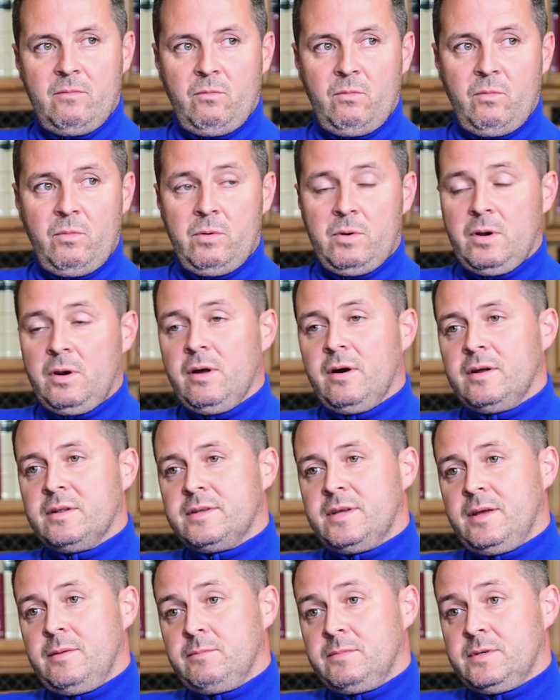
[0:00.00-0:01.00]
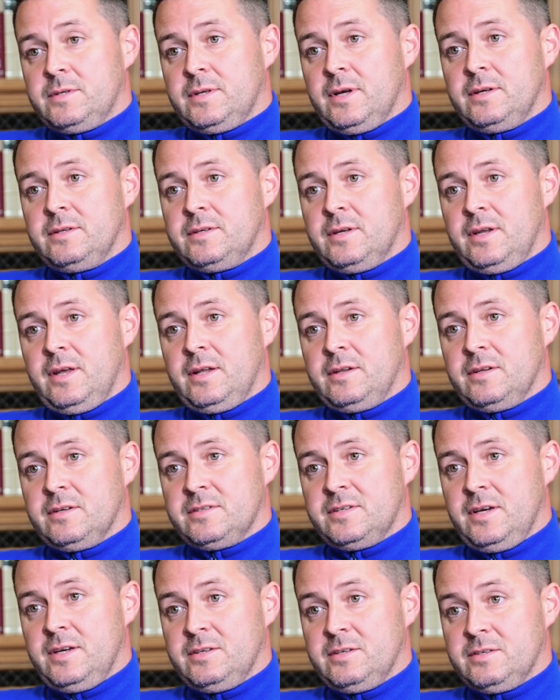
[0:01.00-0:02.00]
we'd have liked him to stay to the end of the
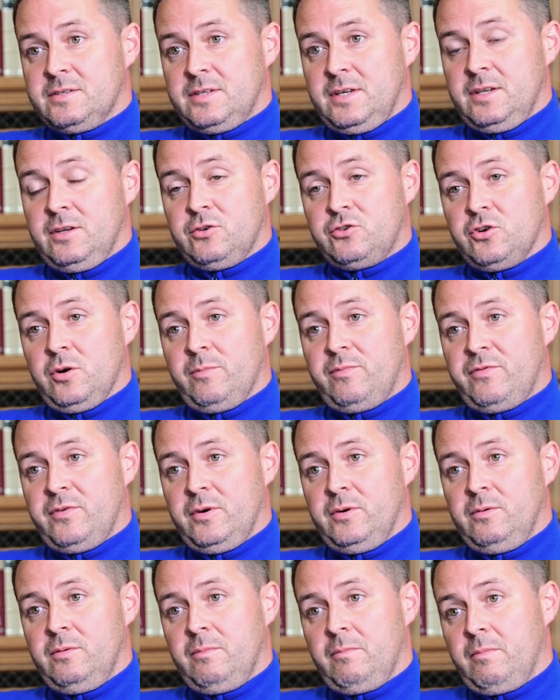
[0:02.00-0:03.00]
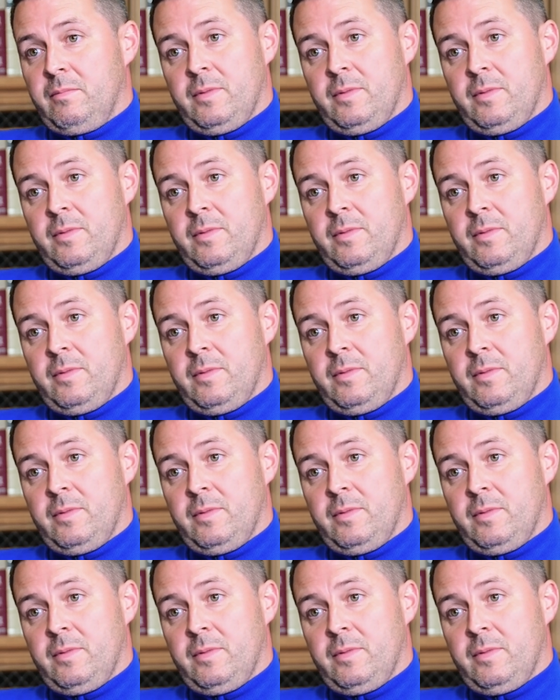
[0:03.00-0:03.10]
season, seen the job through.